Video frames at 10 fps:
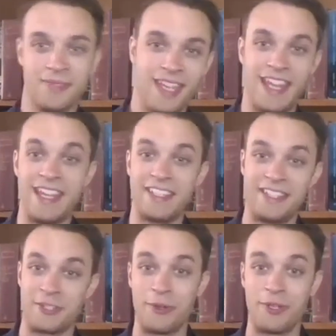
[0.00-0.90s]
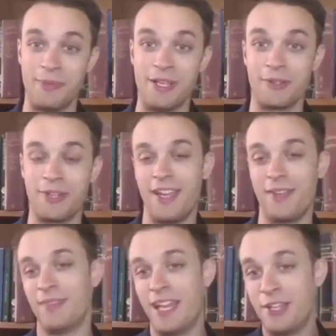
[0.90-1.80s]
it is going to be okay.
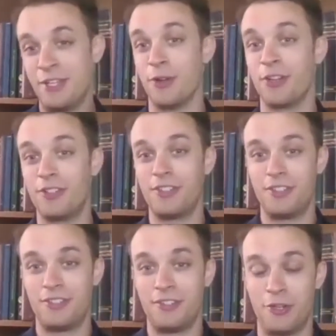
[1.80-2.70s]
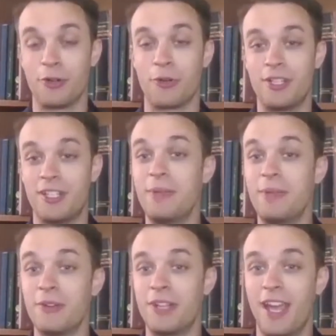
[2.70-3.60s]
You're going to be
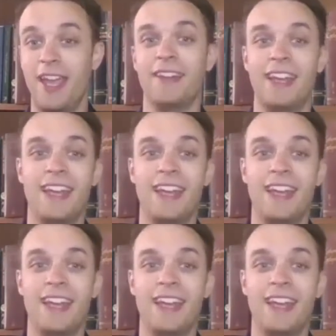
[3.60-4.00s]
okay.